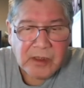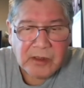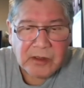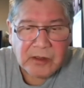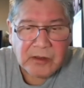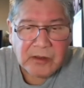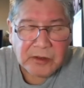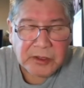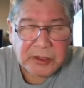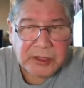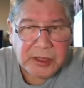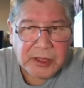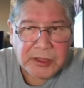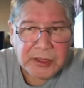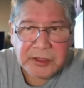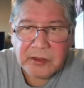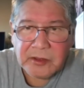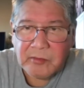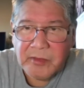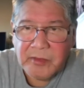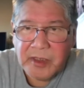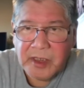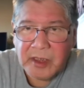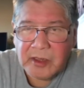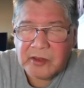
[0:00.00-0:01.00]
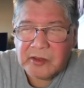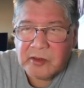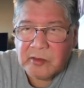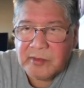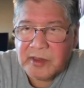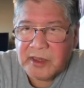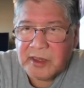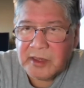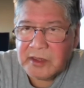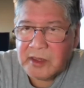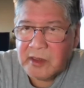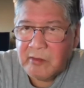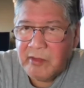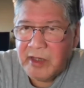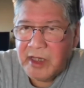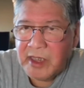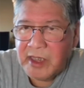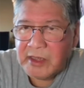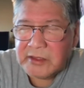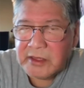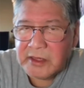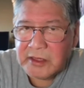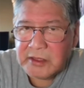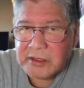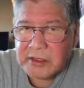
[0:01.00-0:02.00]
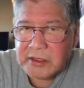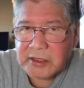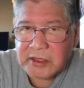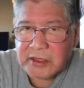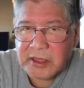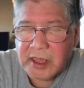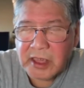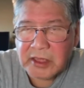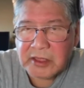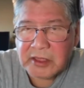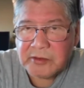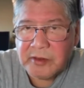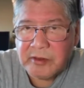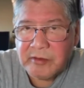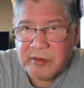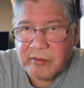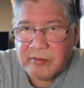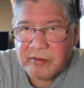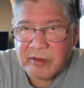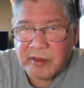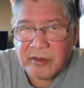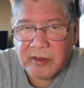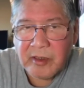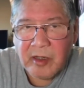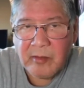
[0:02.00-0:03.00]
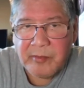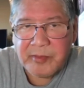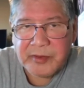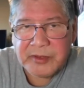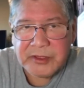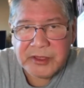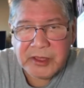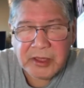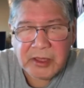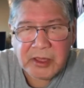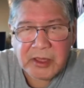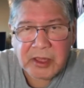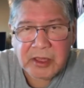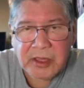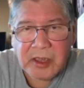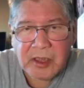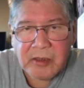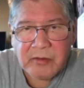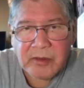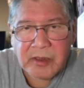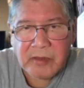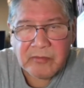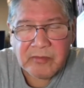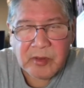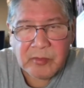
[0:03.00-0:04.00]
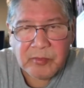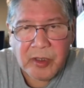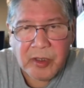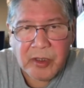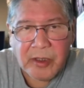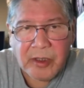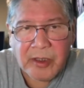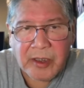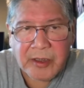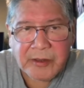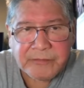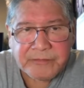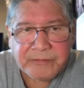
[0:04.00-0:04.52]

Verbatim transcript: north central Manitoba, on the banks of the Saskatchewan River, opposite the town of Pas.